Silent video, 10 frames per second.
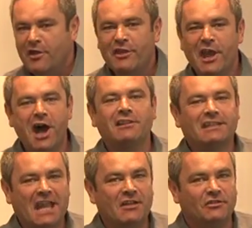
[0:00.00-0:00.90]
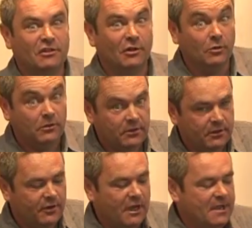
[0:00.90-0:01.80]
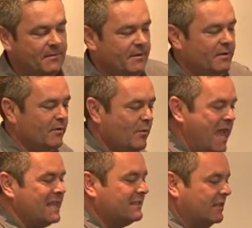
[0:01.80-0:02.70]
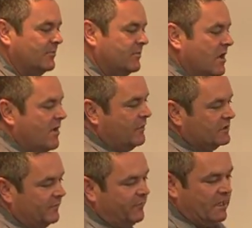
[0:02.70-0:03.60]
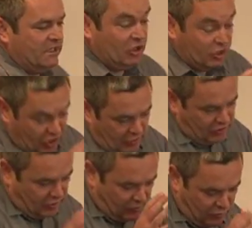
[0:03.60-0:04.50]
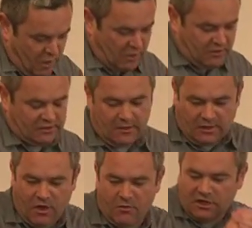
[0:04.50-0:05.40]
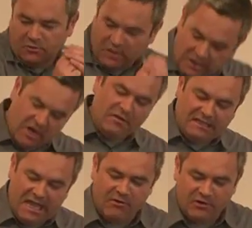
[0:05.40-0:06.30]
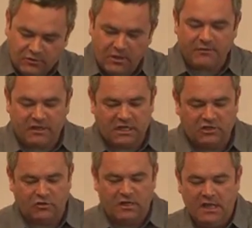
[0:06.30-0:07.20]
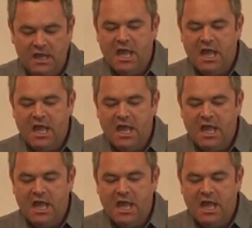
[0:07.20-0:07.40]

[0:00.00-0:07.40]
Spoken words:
The Arts Council, right, we asked them for some funding to work alongside and go, right, because we're going to go to these areas all over the country,